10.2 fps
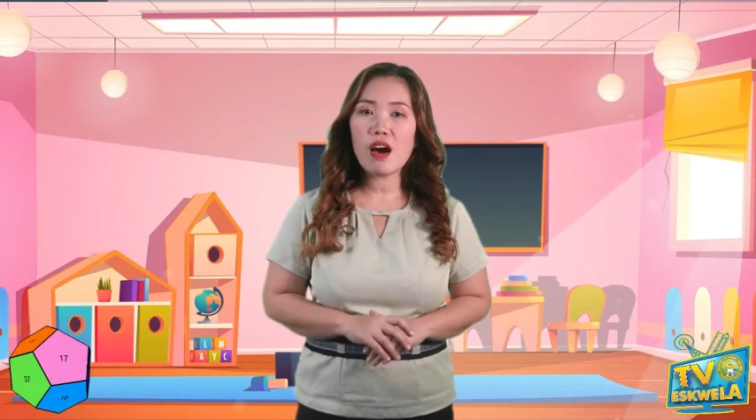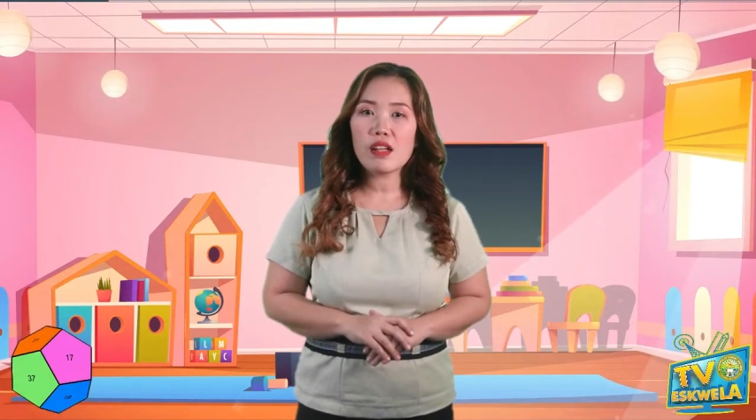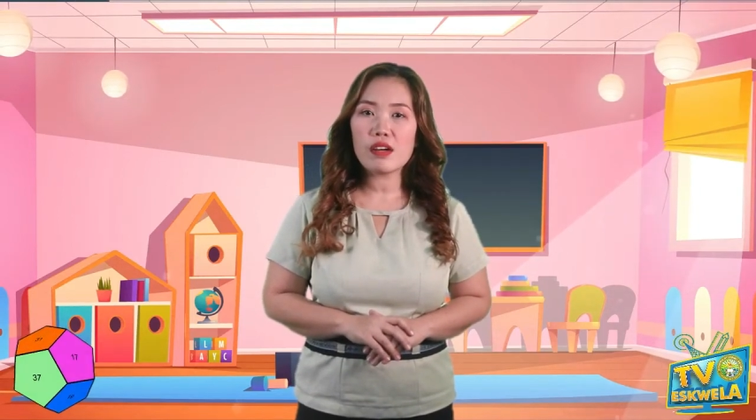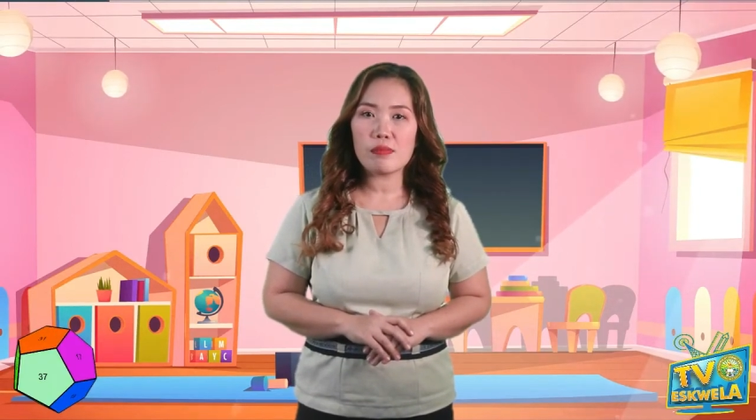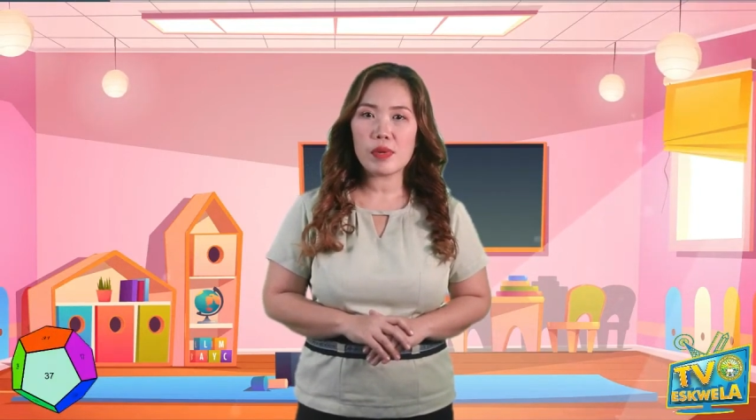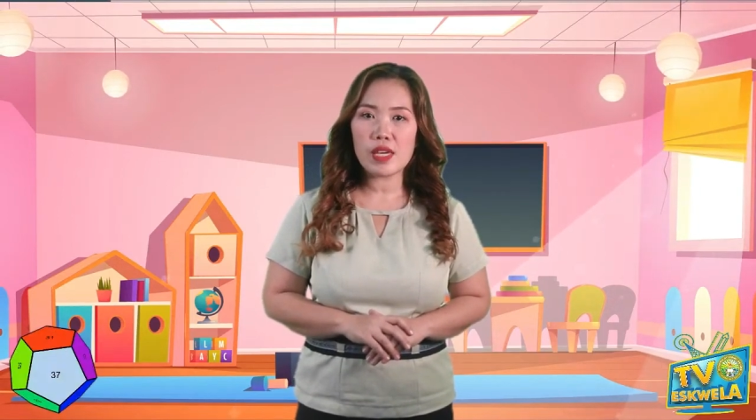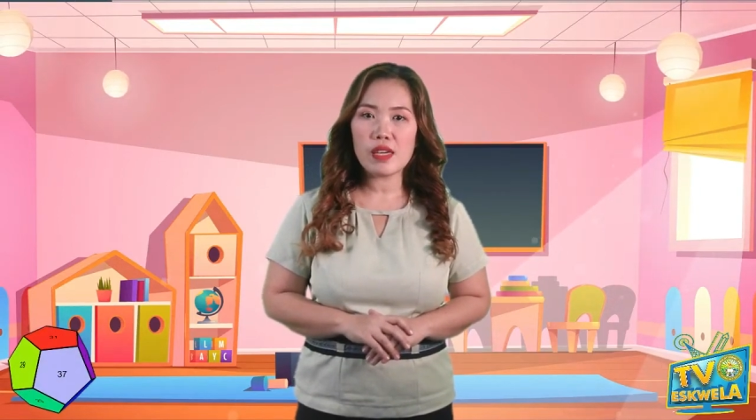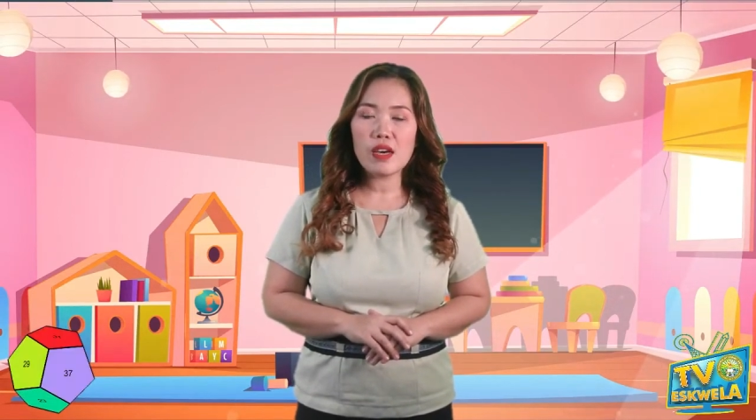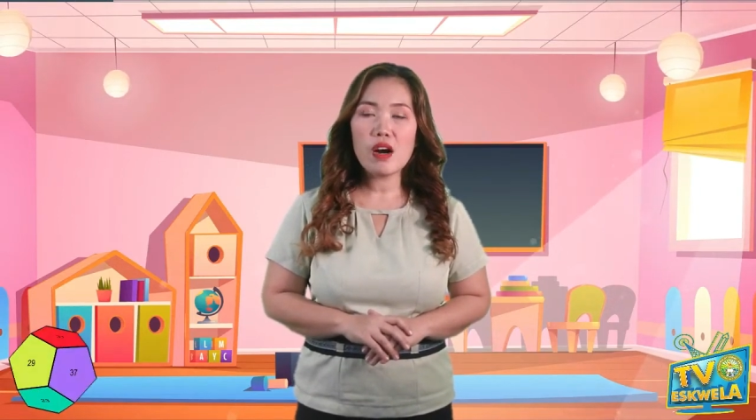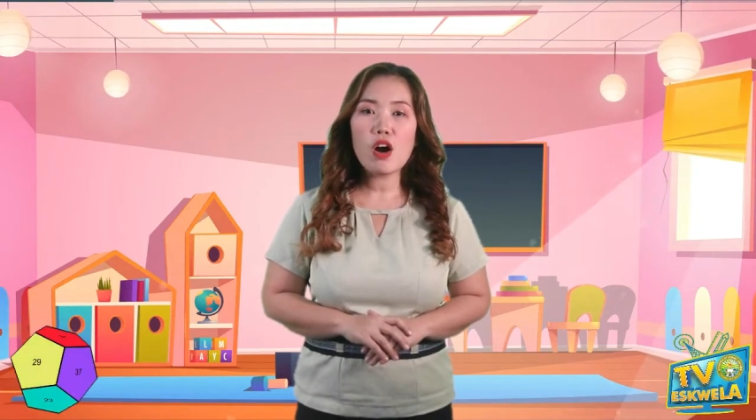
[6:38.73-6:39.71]
Color
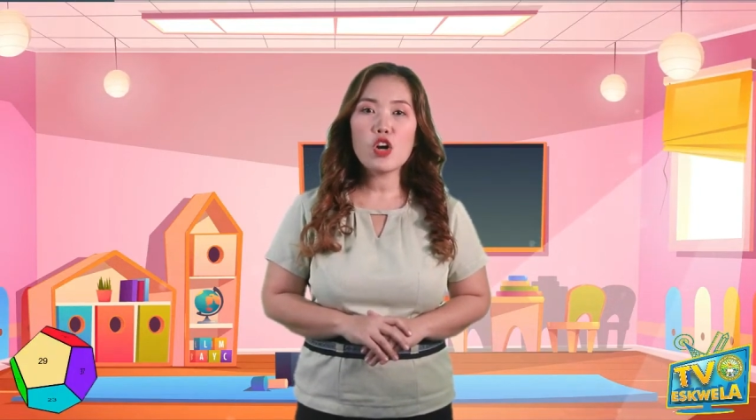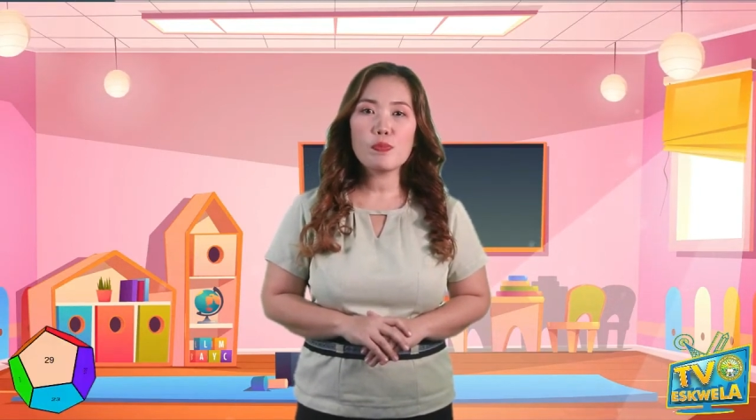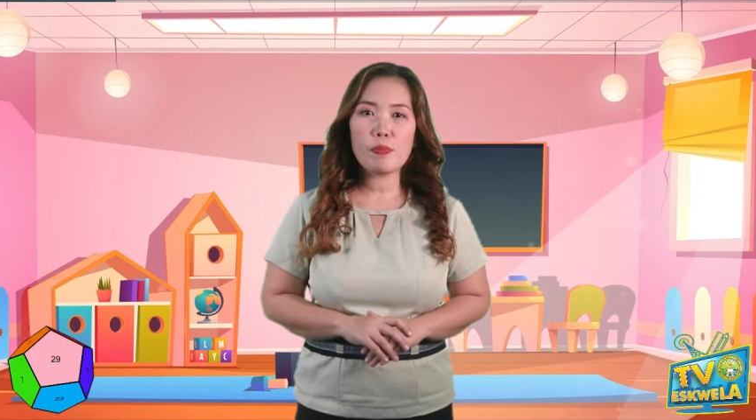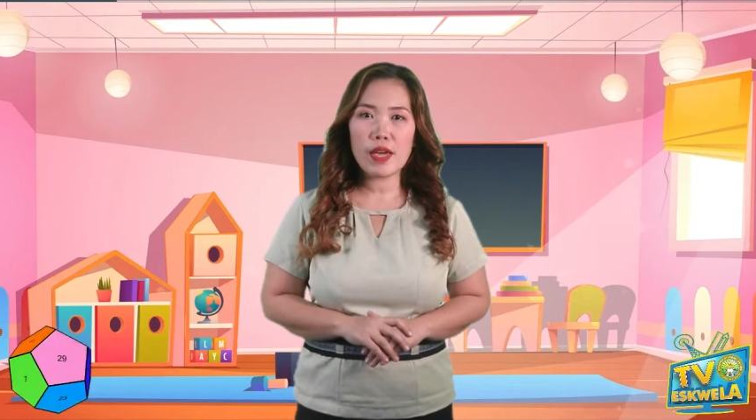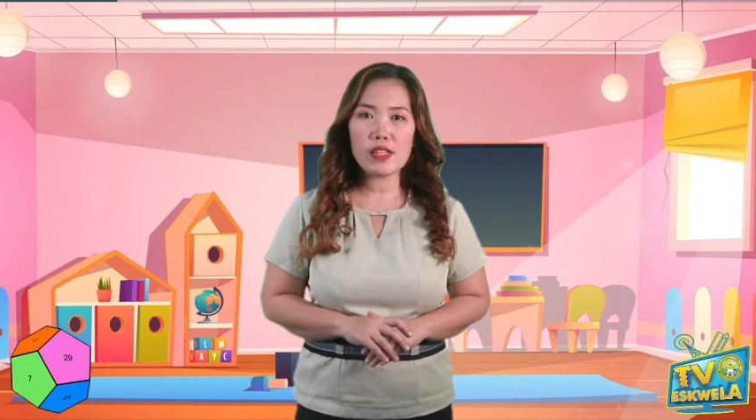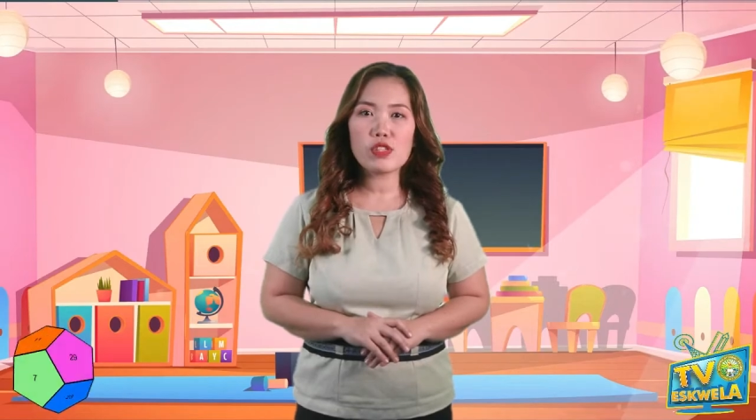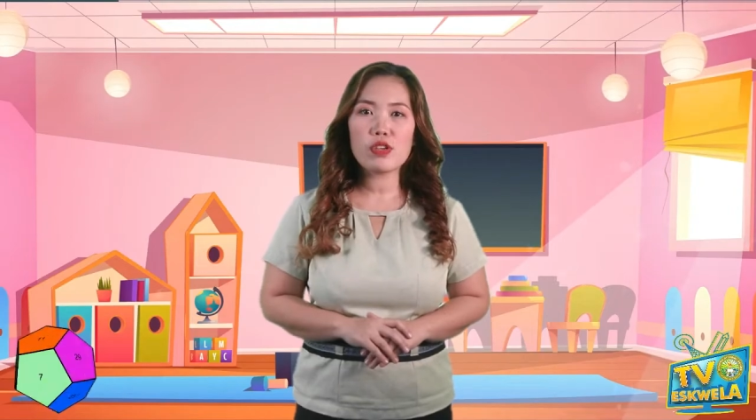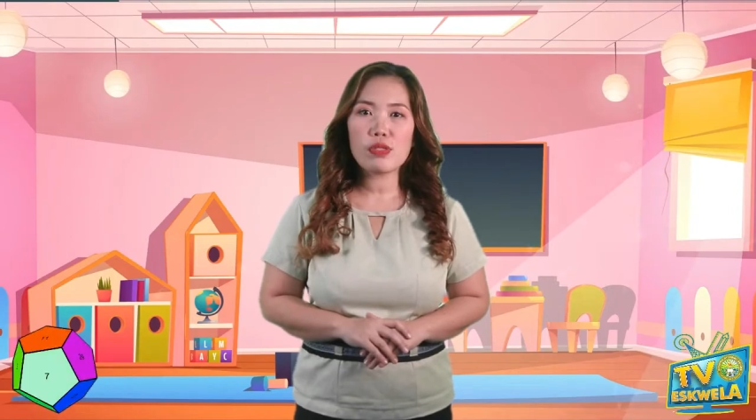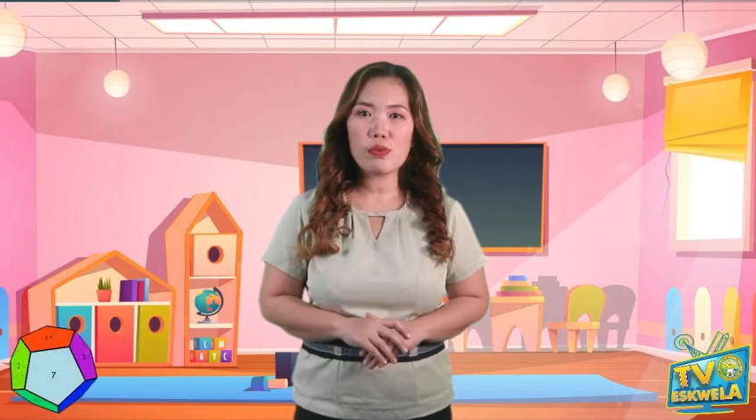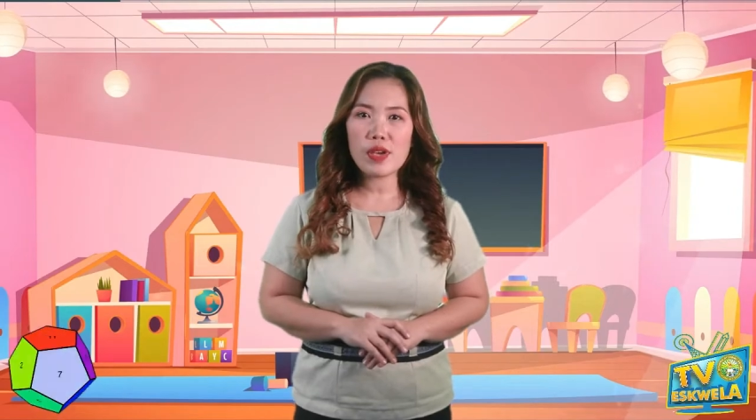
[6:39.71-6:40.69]
Me on
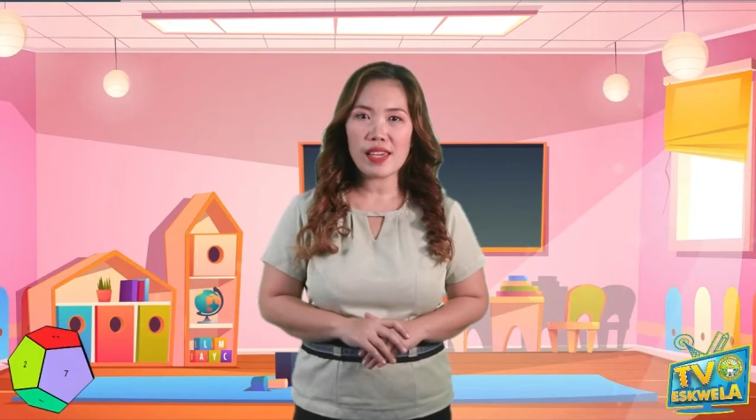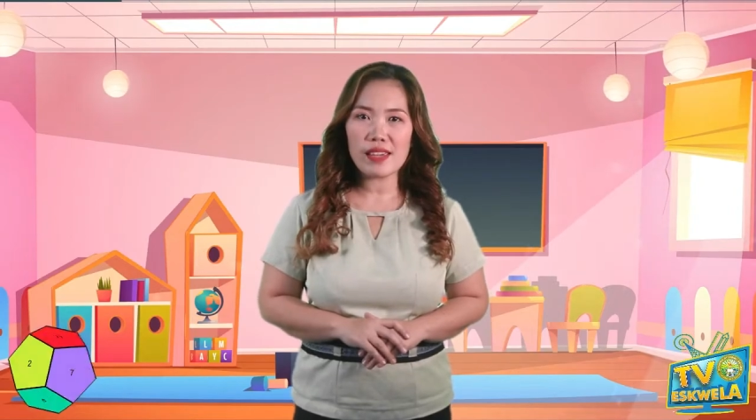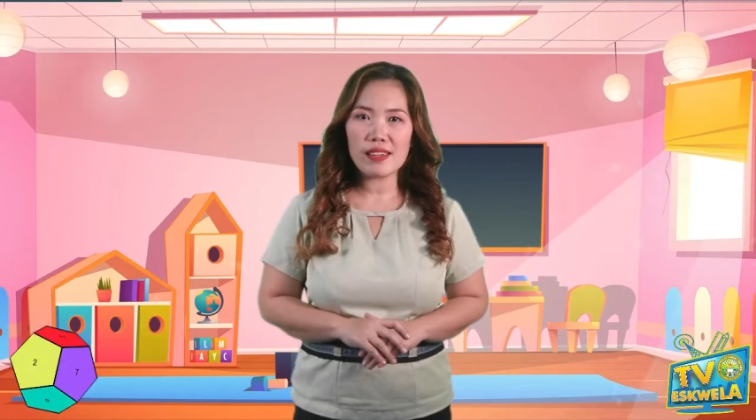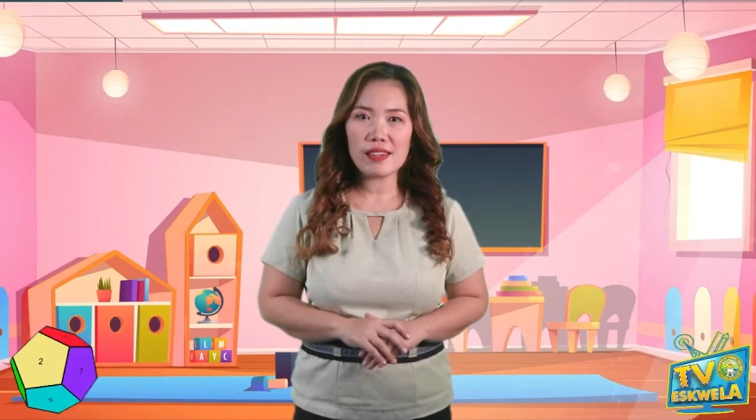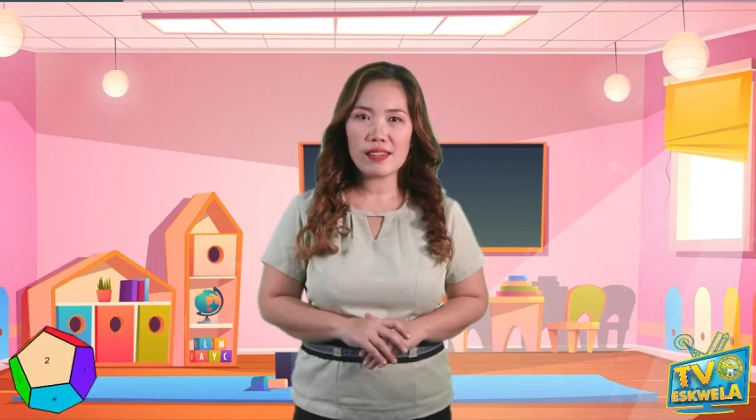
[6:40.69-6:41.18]
page 3.